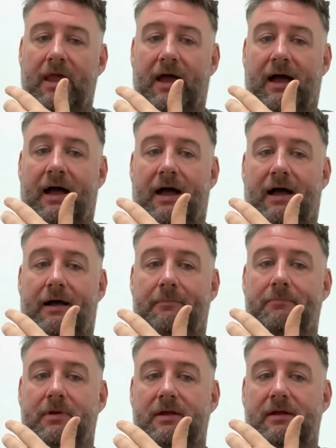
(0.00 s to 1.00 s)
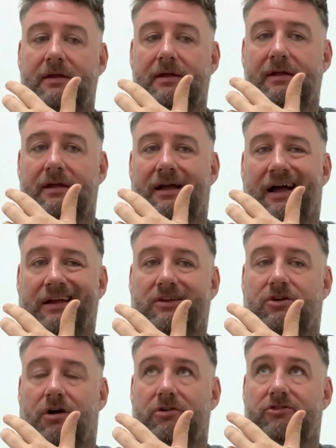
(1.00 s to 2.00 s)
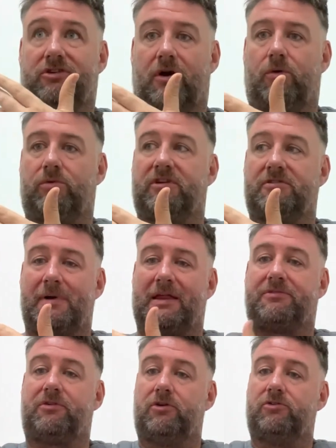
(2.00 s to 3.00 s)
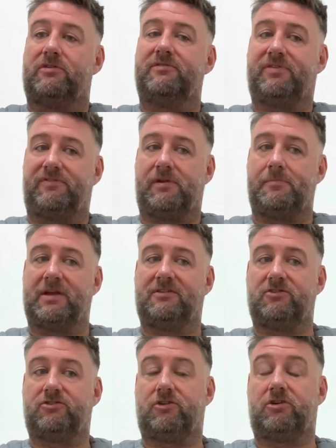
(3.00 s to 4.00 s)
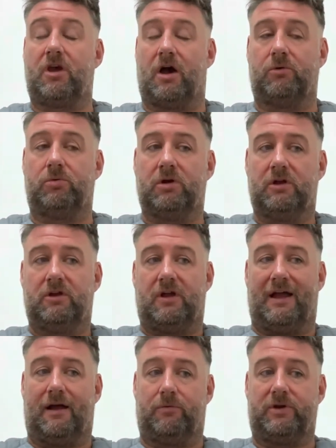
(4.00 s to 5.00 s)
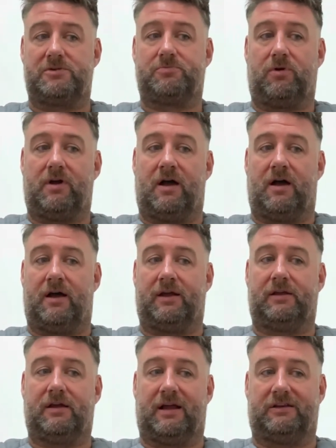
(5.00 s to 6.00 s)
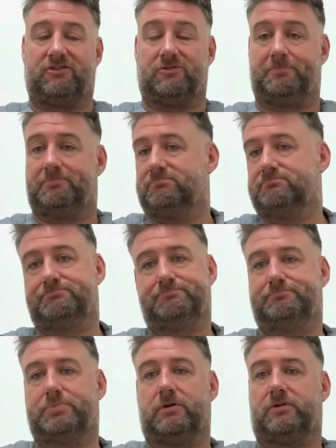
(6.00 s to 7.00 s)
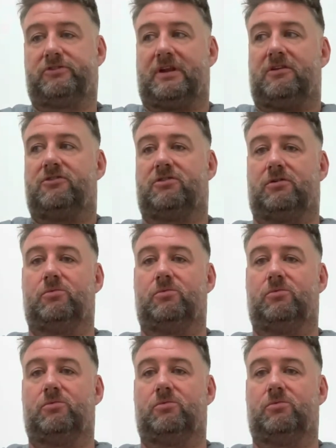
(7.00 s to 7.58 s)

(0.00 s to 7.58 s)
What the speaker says: I got told there's about 350 metres to go, at which point I just burst into